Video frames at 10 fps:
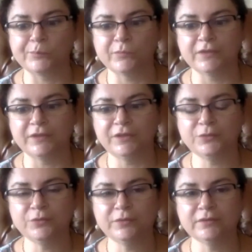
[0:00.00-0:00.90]

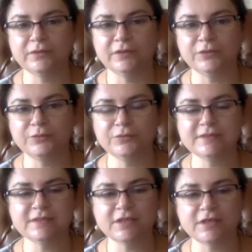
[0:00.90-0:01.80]
you would
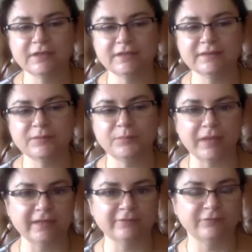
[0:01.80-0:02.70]
start
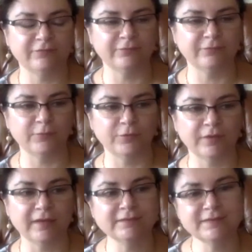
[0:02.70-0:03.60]
applying
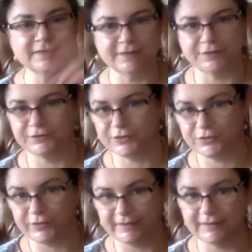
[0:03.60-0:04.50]
for unsecured
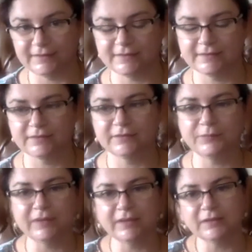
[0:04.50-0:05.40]
credits,
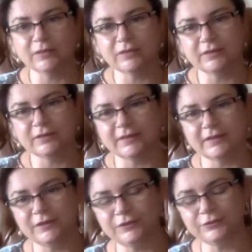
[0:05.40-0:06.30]
but
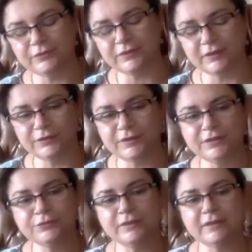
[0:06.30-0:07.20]
you
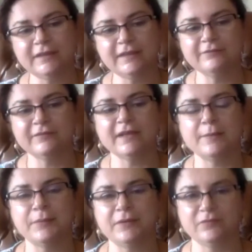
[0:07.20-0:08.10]
need to leave a
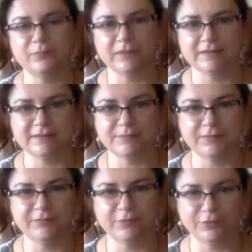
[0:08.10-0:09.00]
couple of months
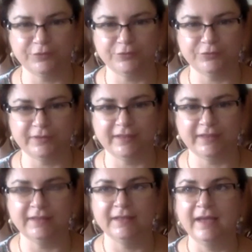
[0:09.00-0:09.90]
before you do that.
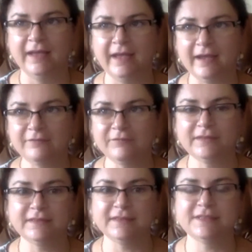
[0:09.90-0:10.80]
Have at
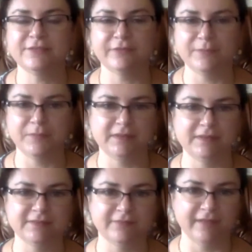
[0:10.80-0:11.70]
least 3
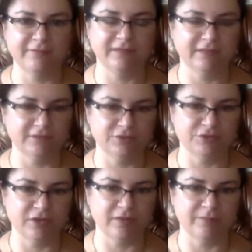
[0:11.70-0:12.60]
months of having a
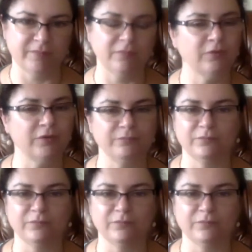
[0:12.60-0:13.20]
job, or